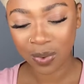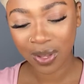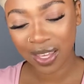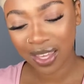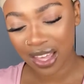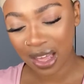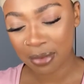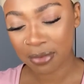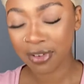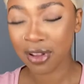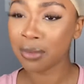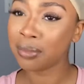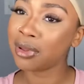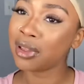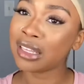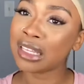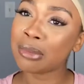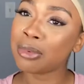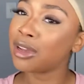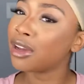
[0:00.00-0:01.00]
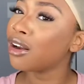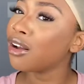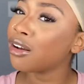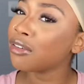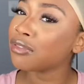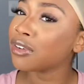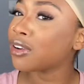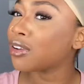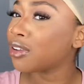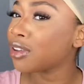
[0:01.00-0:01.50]
cap if I'm keeping it on for
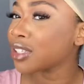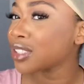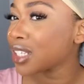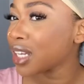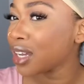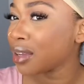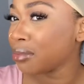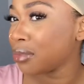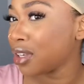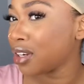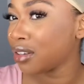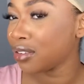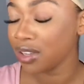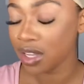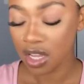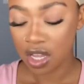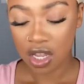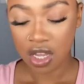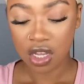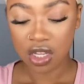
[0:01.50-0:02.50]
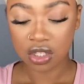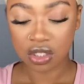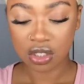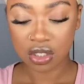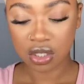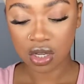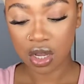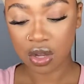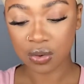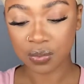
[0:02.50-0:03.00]
a long time, you know?
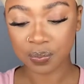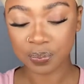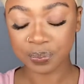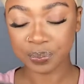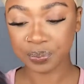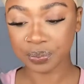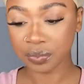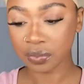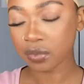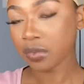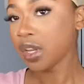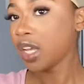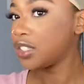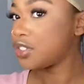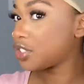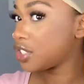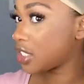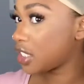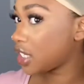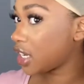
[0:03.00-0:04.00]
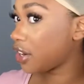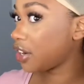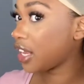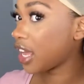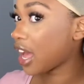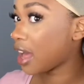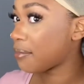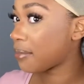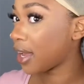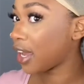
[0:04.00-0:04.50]
So as you can see, I already
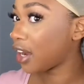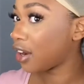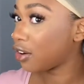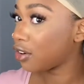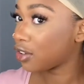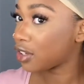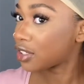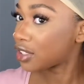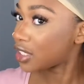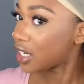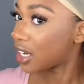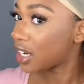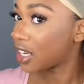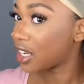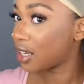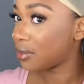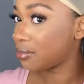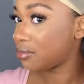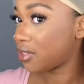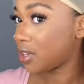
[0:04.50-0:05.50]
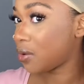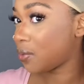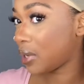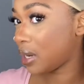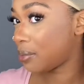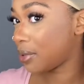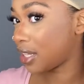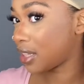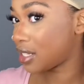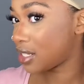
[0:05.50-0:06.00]
have my hair all done up. Don't worry
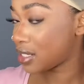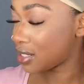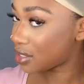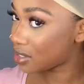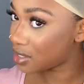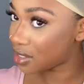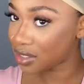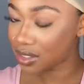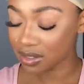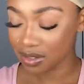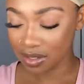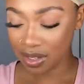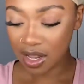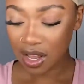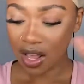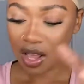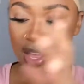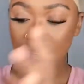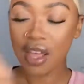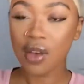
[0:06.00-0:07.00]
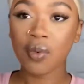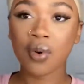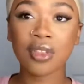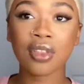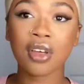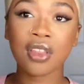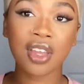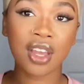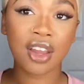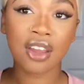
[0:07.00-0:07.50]
about this because with all
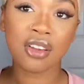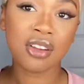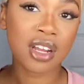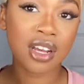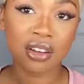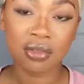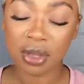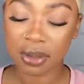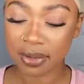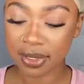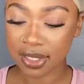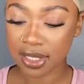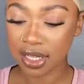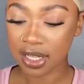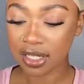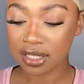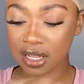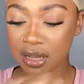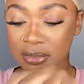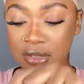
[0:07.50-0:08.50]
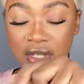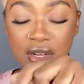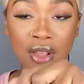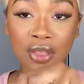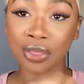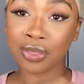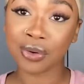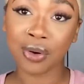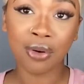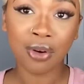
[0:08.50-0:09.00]
the hair, you're not gonna be able to see it. So I'm just gonna
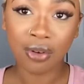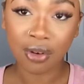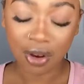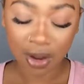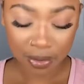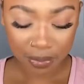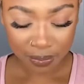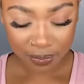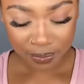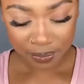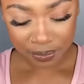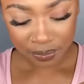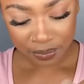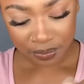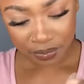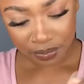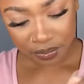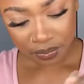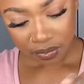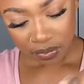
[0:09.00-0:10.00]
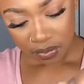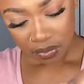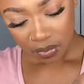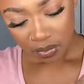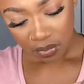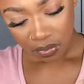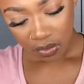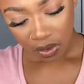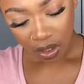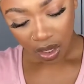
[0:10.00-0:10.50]
throw her on.
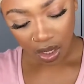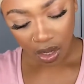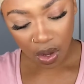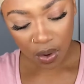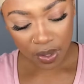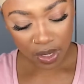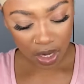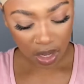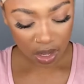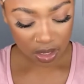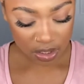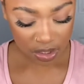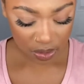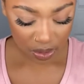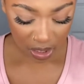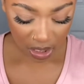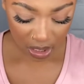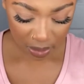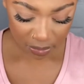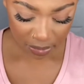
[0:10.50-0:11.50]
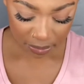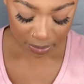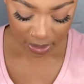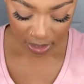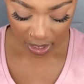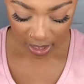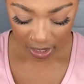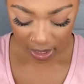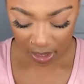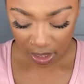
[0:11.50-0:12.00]
Oh, and it also comes,
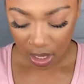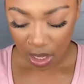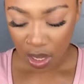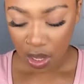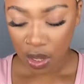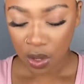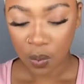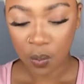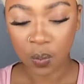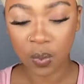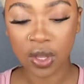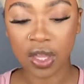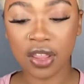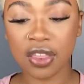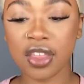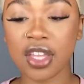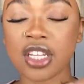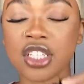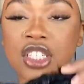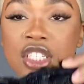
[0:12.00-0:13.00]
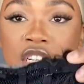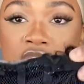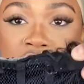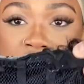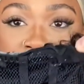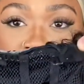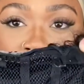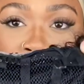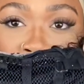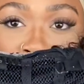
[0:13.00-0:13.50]
with
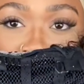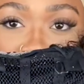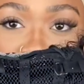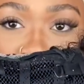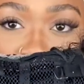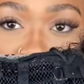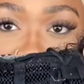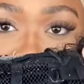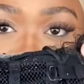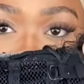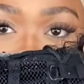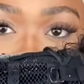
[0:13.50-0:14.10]
adjustable straps